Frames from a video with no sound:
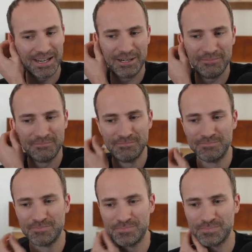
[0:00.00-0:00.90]
Um,
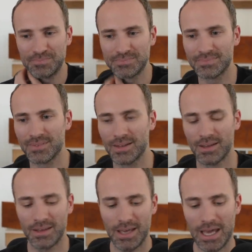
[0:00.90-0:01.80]

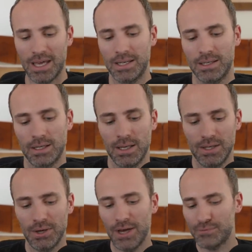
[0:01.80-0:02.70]
and
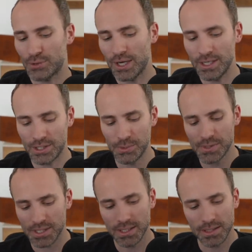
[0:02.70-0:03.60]
you know, I've tried
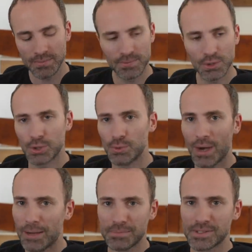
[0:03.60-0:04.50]
using to-do
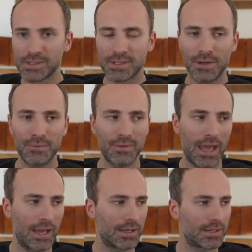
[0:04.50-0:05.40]
apps and stuff,
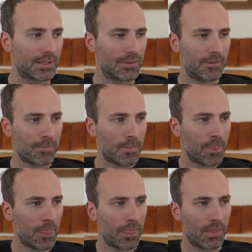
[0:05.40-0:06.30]
and
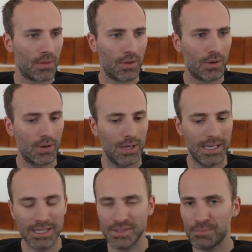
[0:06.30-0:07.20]

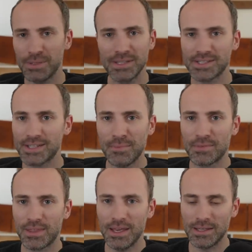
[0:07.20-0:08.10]
it ends up being the
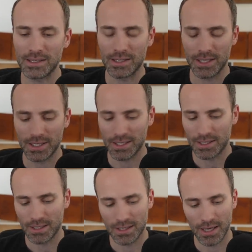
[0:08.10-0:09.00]
same thing. Like
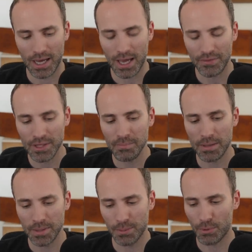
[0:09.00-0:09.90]
I, I think
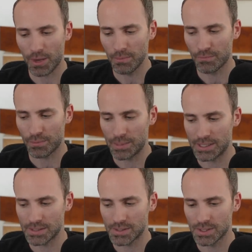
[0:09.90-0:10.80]
maybe the problem for
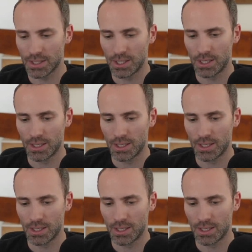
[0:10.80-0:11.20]
me is